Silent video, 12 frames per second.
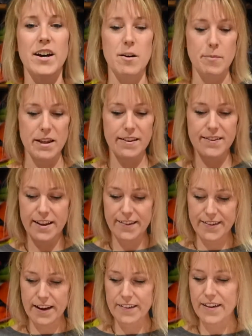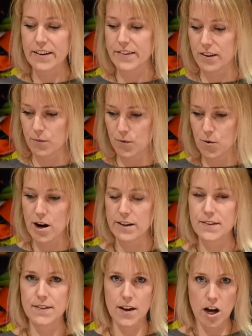up is the 6-ounce. So the
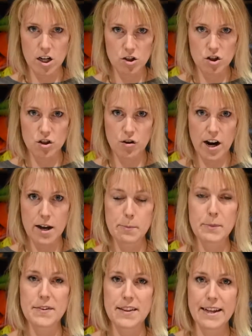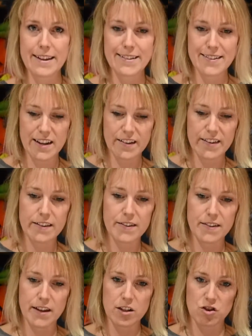4-ounce is 100 grams, the
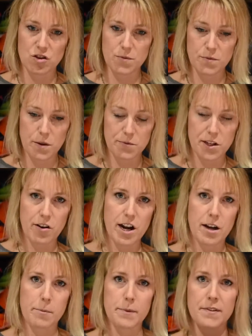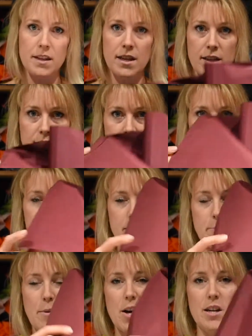6-ounce is 150 grams. This is
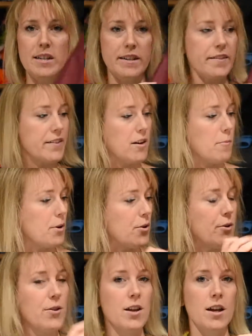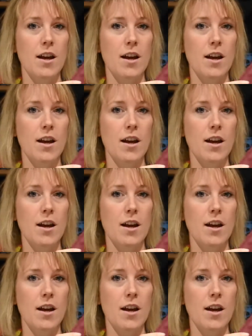a burgundy sample.